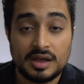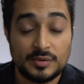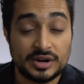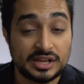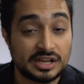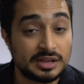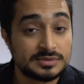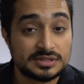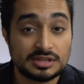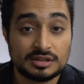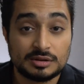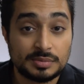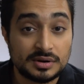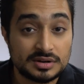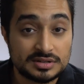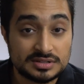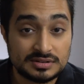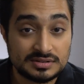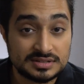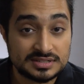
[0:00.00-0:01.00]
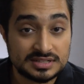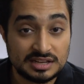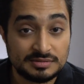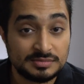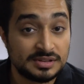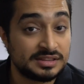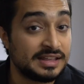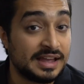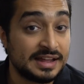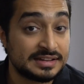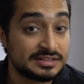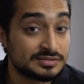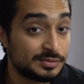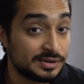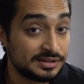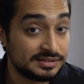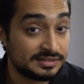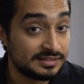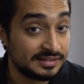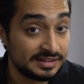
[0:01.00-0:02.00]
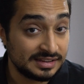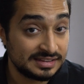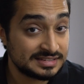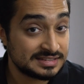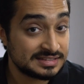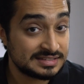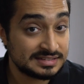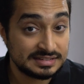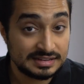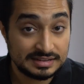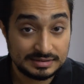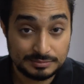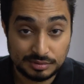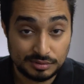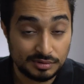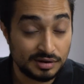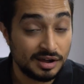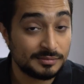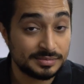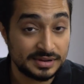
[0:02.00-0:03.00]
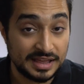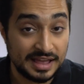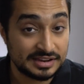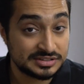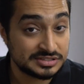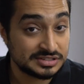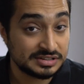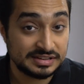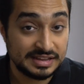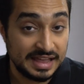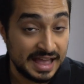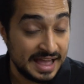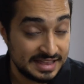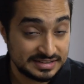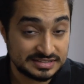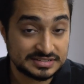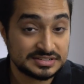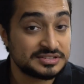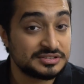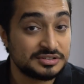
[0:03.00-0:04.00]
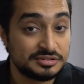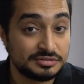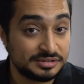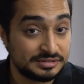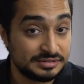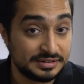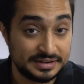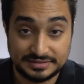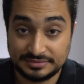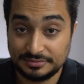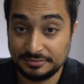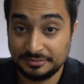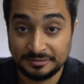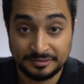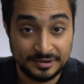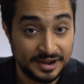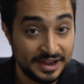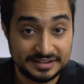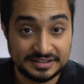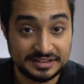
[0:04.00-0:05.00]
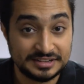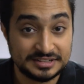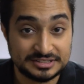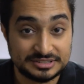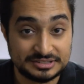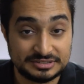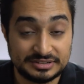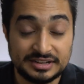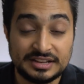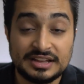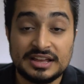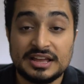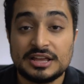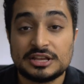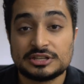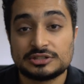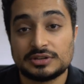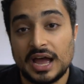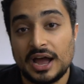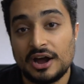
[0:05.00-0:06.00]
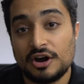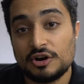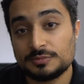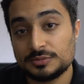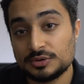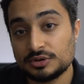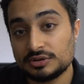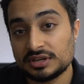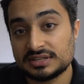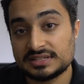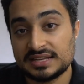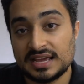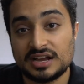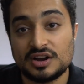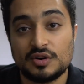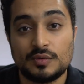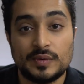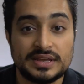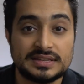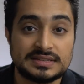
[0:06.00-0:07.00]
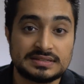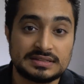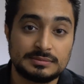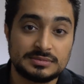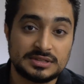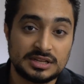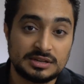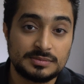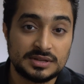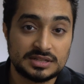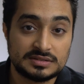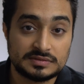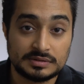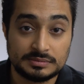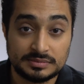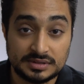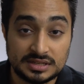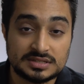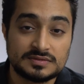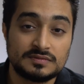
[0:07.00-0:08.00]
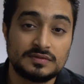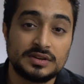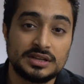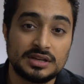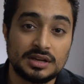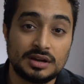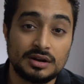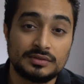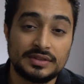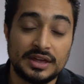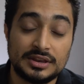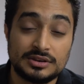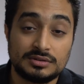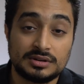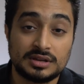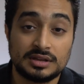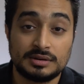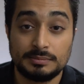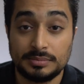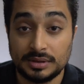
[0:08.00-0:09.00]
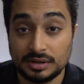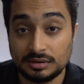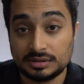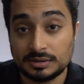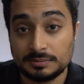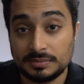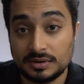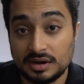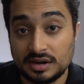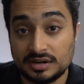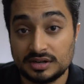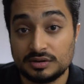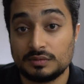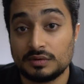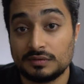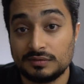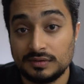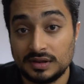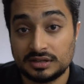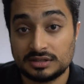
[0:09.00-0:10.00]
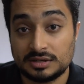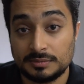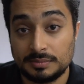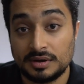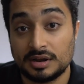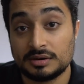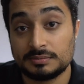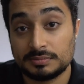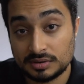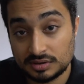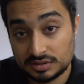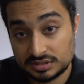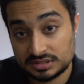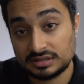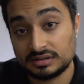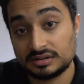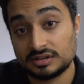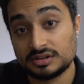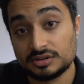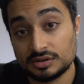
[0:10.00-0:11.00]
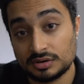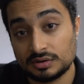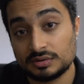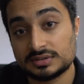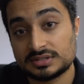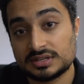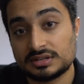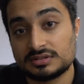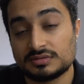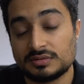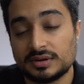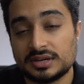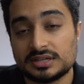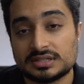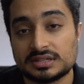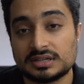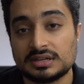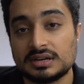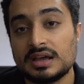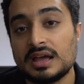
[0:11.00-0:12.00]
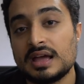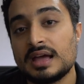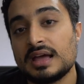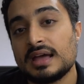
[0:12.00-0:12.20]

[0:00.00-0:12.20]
When it comes to the personal statement, that's what this prompt actually asks you to address. Why dentistry? So I hope you can take away some tidbits from this video that you can build upon and reflect upon personally in your own situation.